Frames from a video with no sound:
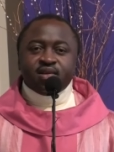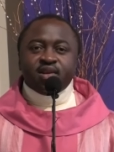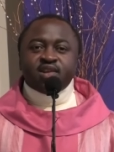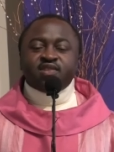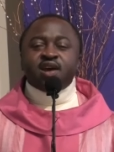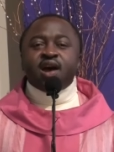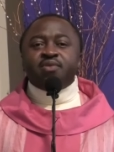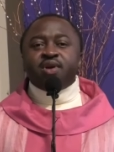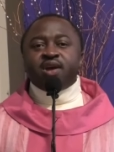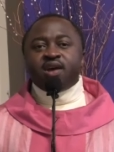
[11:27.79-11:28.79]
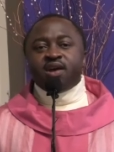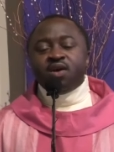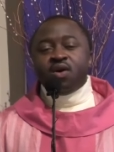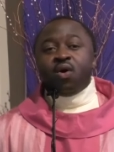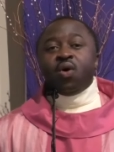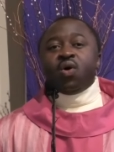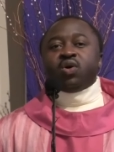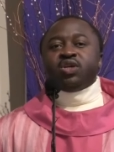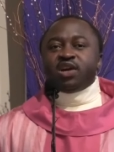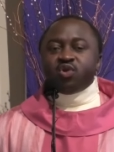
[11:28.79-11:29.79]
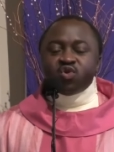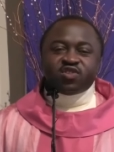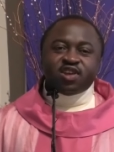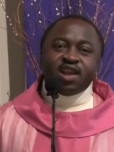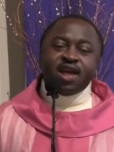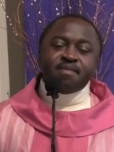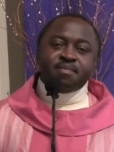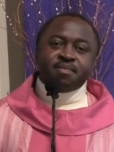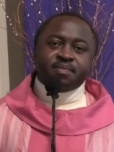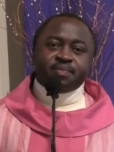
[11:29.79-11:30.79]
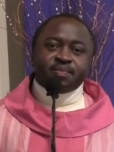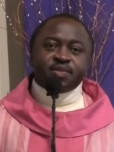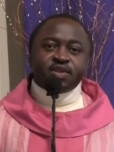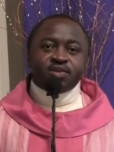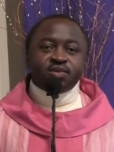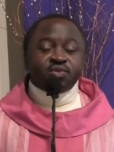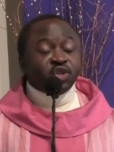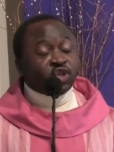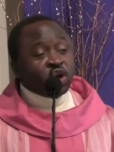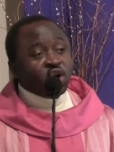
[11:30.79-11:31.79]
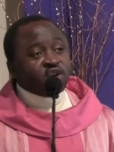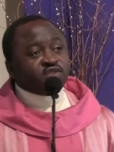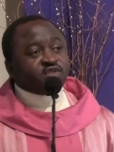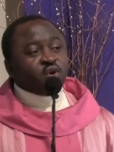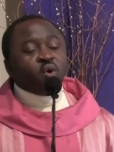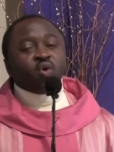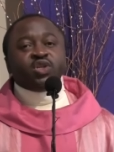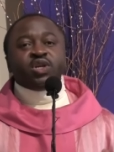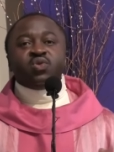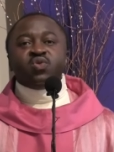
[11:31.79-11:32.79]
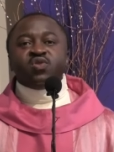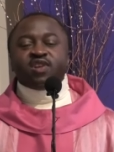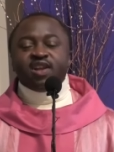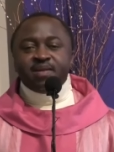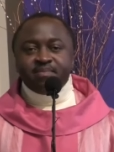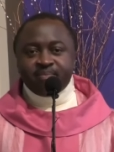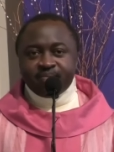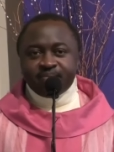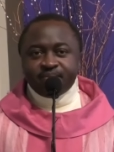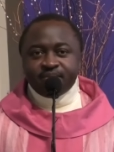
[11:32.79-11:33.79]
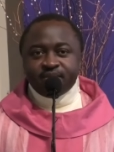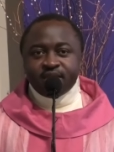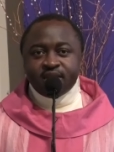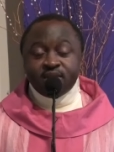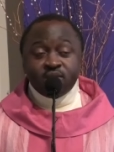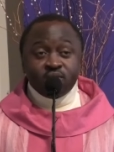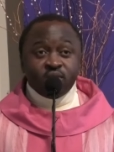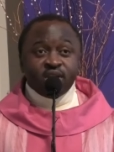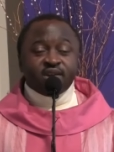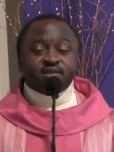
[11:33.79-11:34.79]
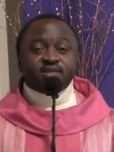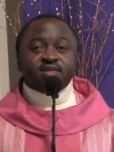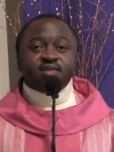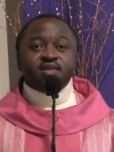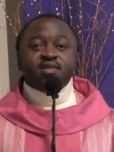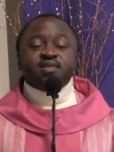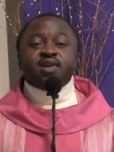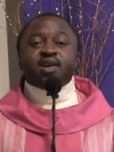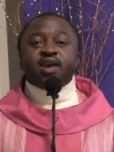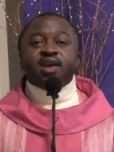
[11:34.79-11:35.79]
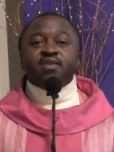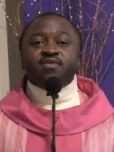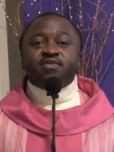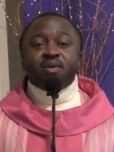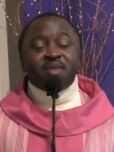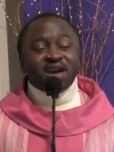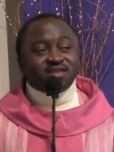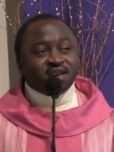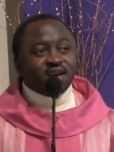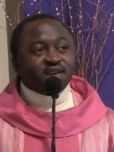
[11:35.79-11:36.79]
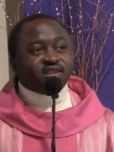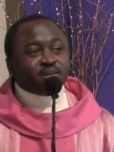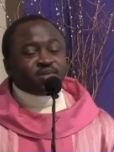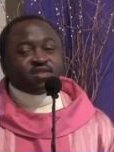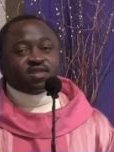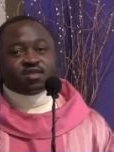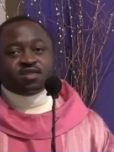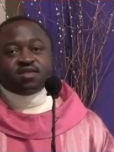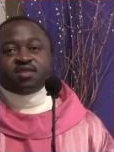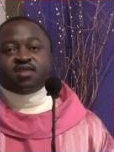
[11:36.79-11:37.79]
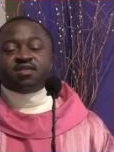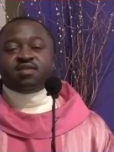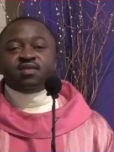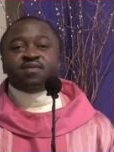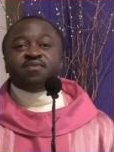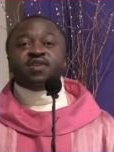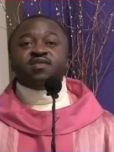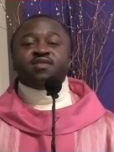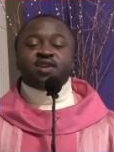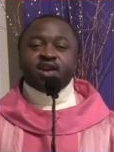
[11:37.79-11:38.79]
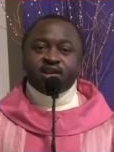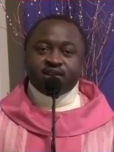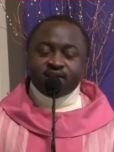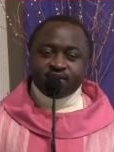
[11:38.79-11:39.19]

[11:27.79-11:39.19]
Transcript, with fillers: Laetare, O Jerusalem! Rejoice, O Jerusalem! Words taken from Isaiah chapter 66, verse 10.